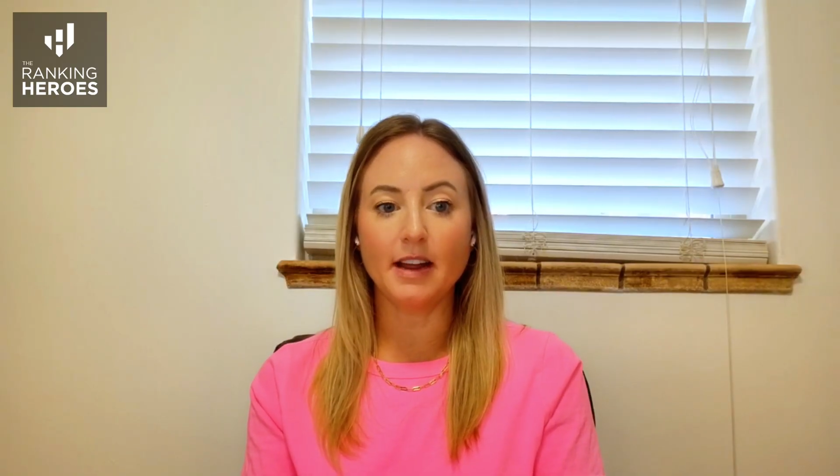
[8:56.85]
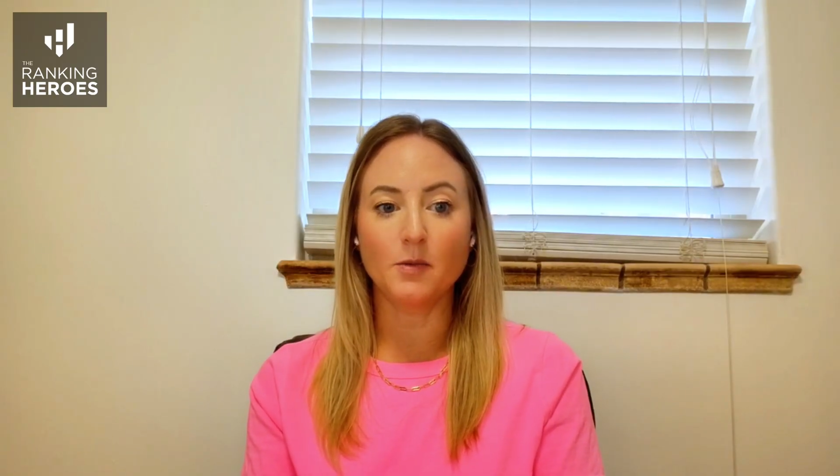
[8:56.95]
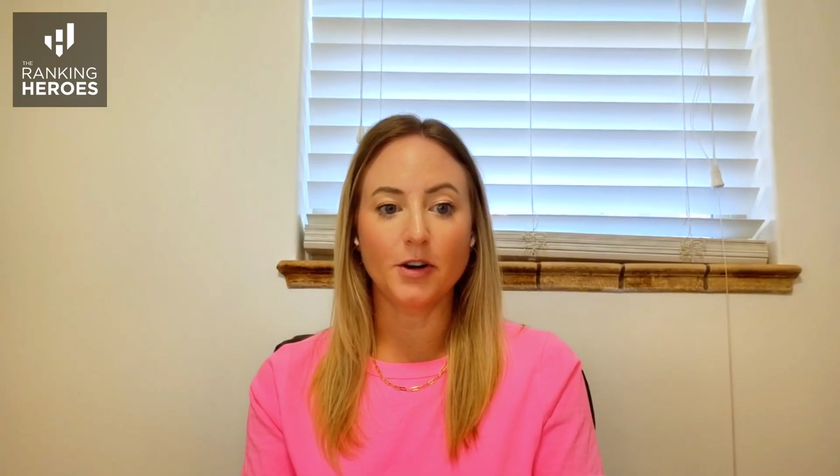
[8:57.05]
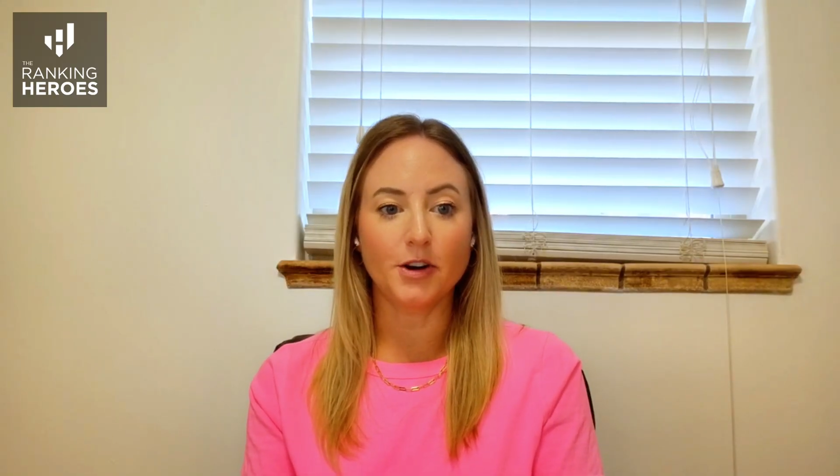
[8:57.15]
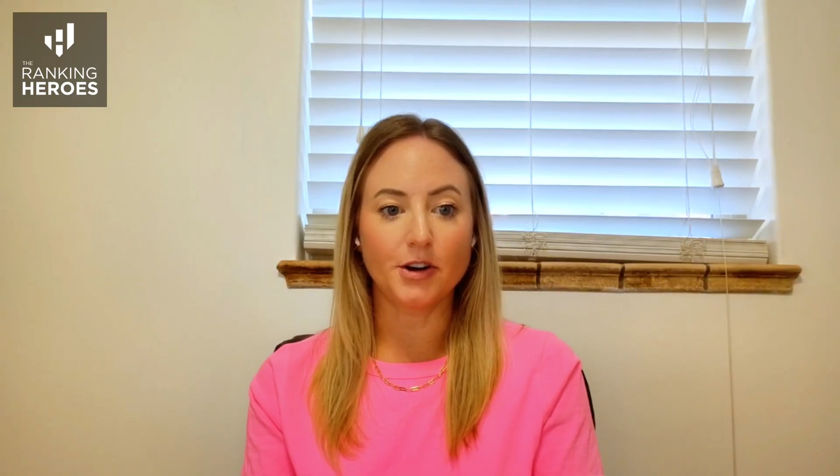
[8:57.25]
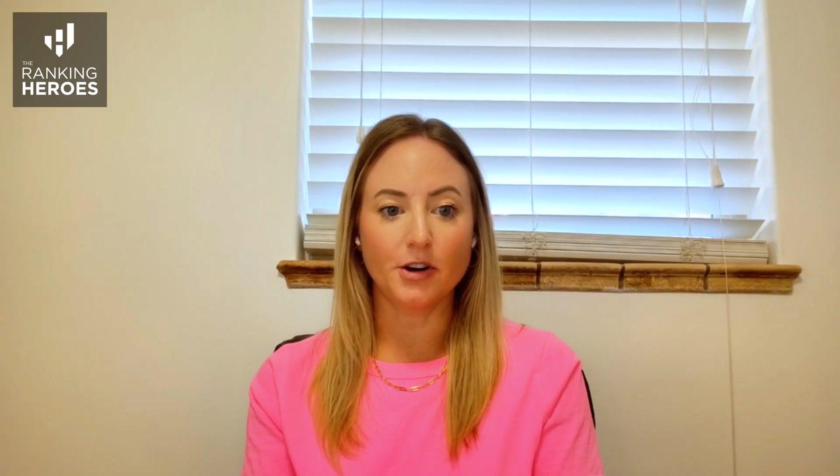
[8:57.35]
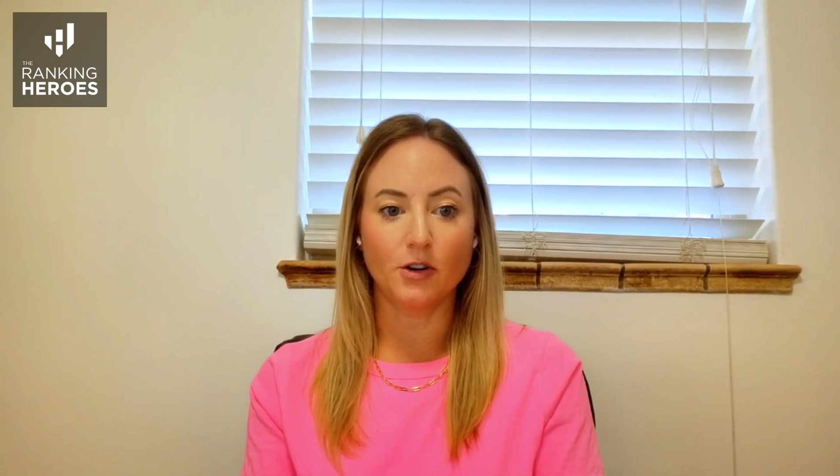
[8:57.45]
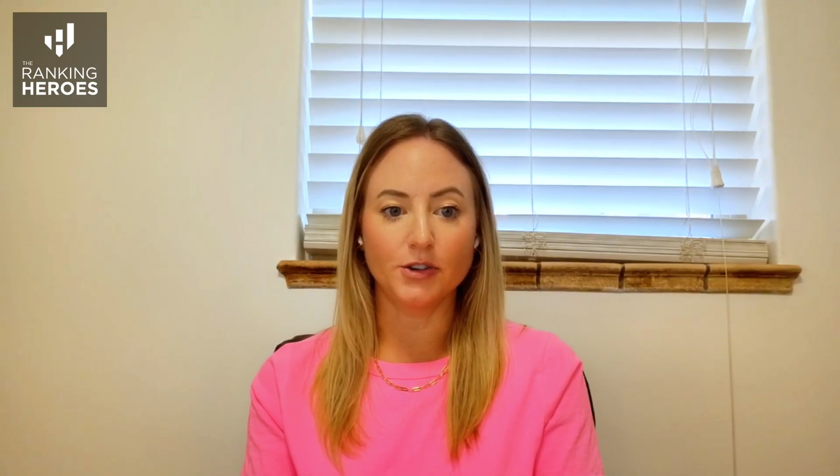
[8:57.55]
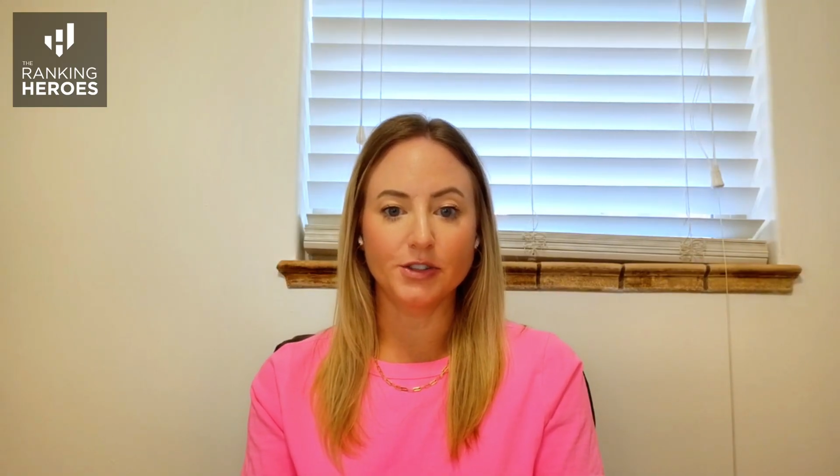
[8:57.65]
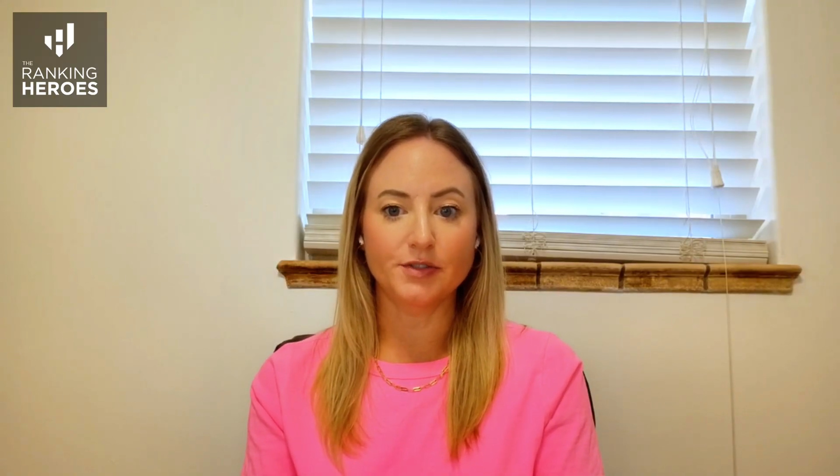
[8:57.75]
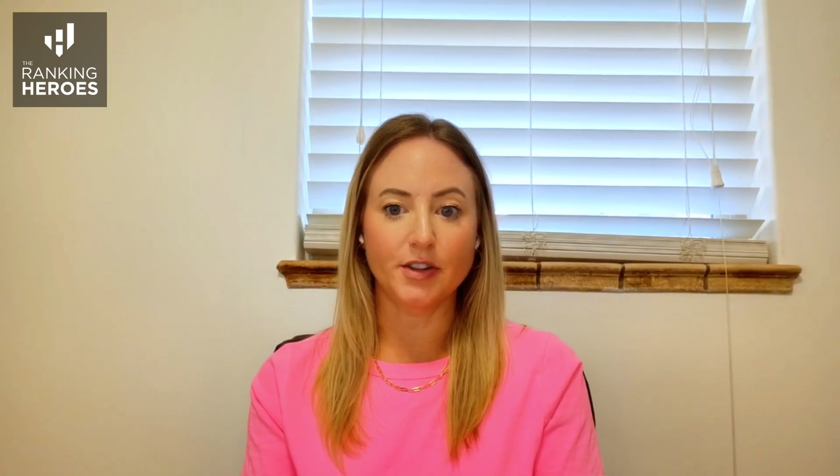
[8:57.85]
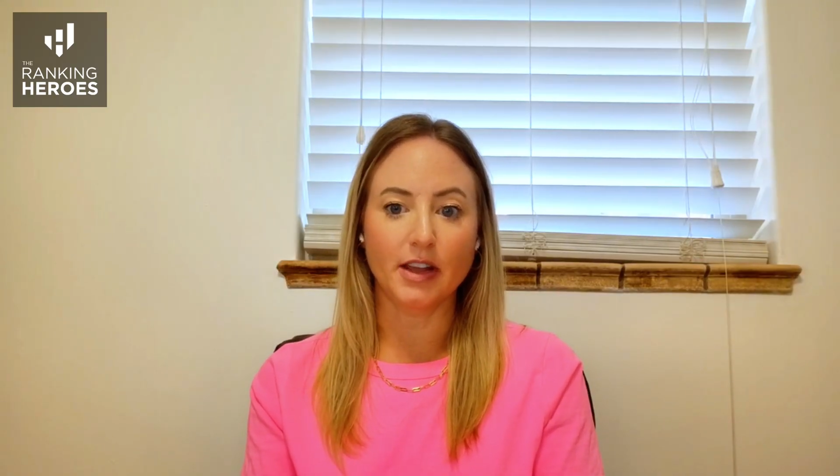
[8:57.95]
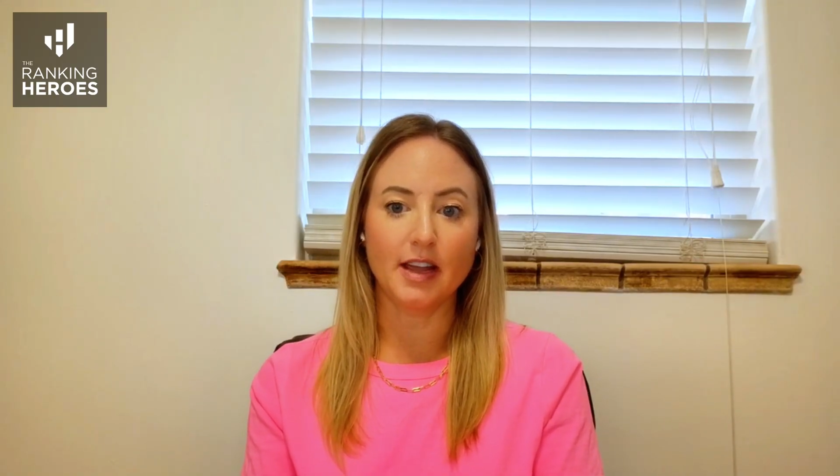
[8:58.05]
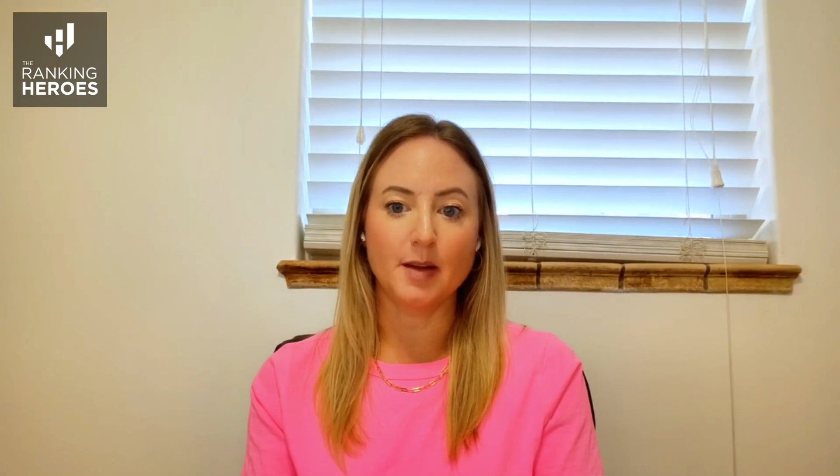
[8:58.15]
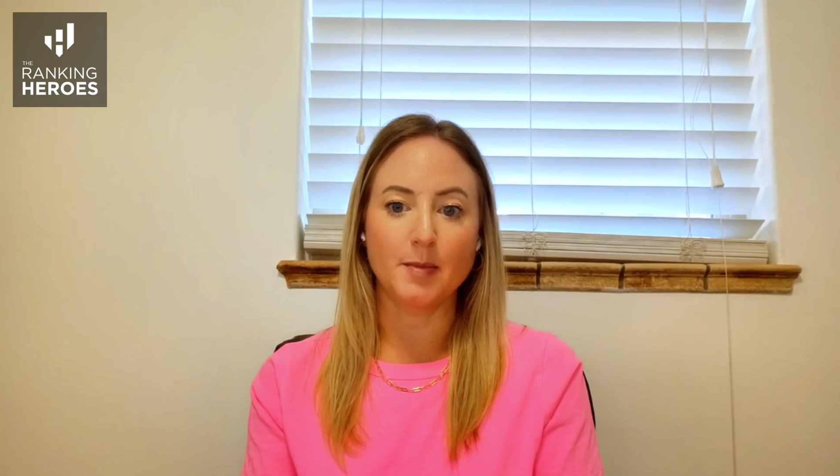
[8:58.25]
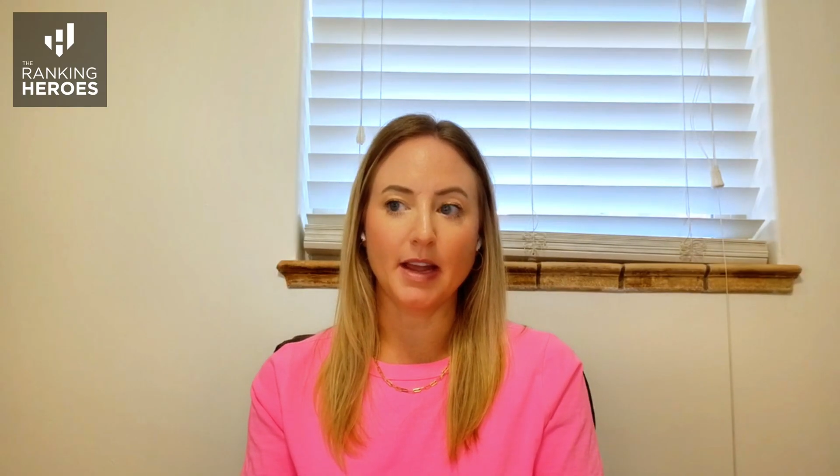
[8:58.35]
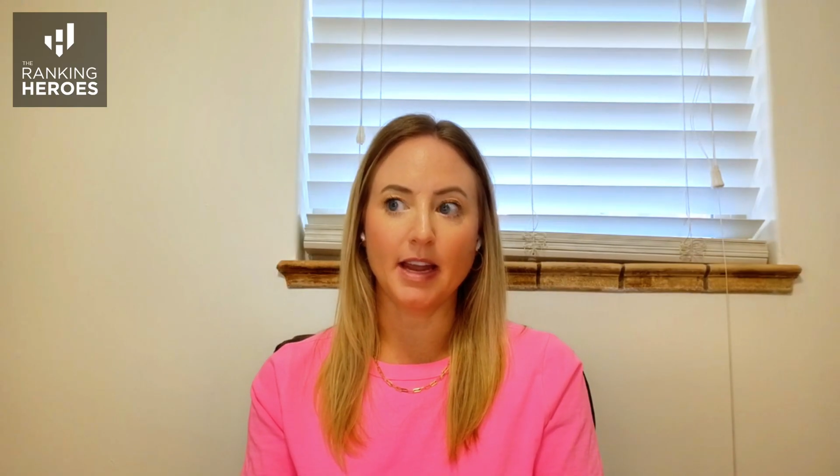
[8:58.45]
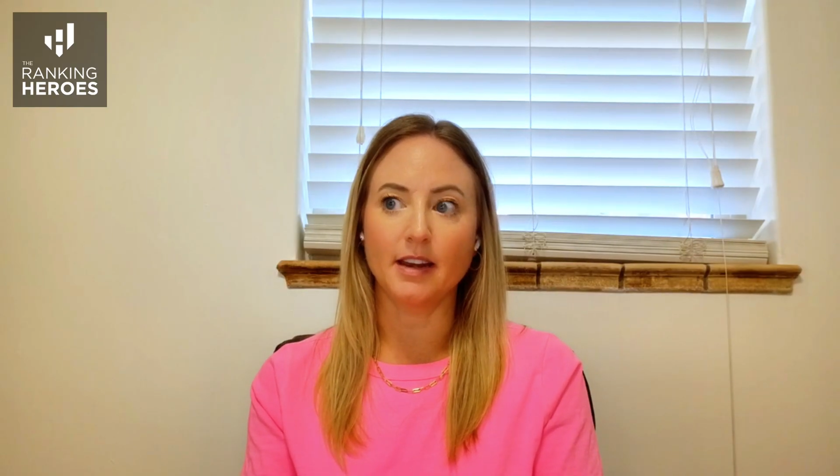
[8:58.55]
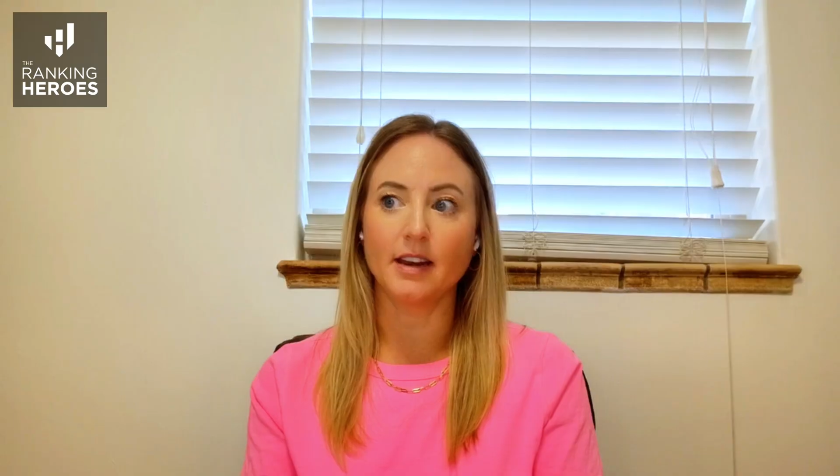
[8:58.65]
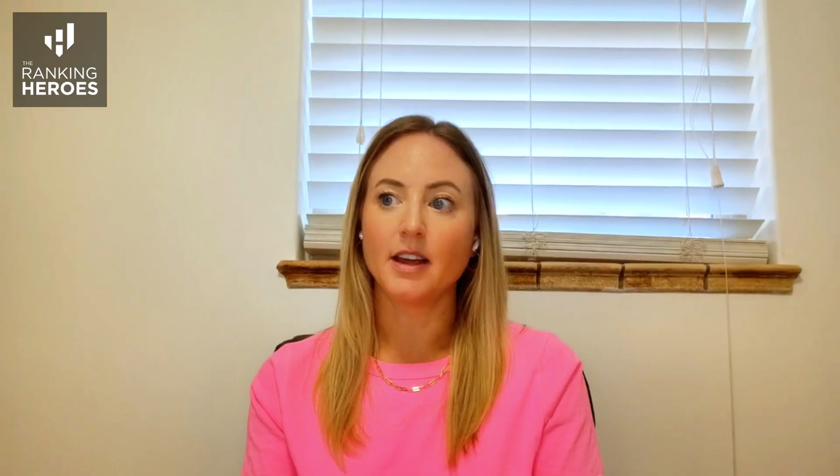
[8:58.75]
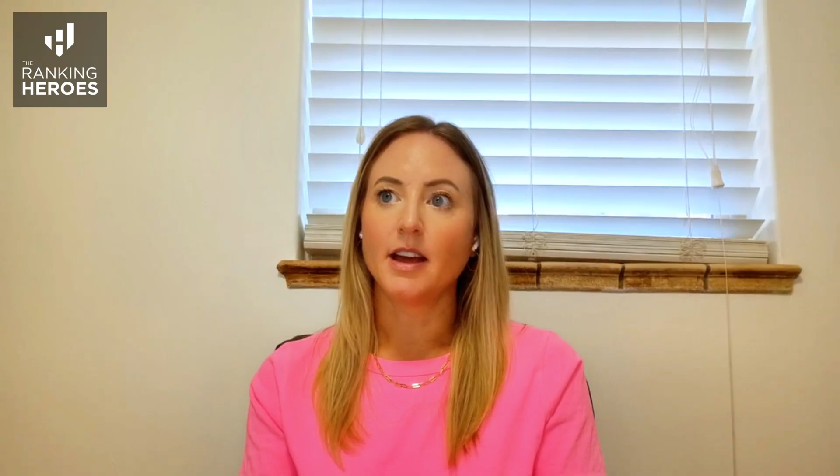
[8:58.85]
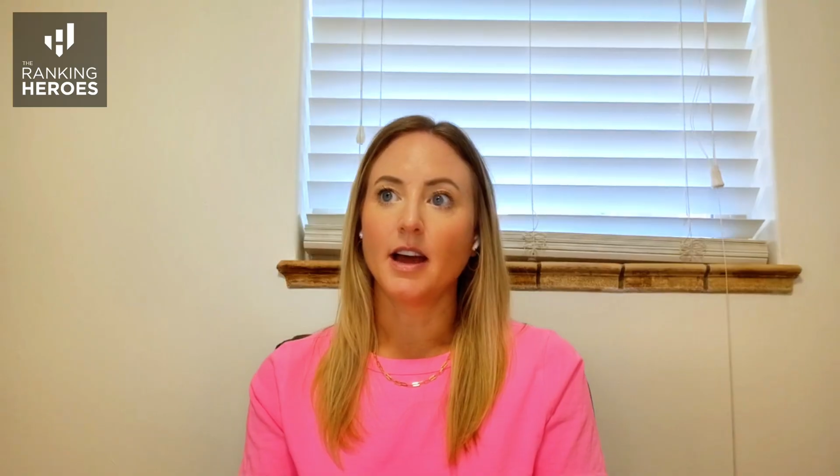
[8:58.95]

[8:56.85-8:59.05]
and what are your goals for the campaign.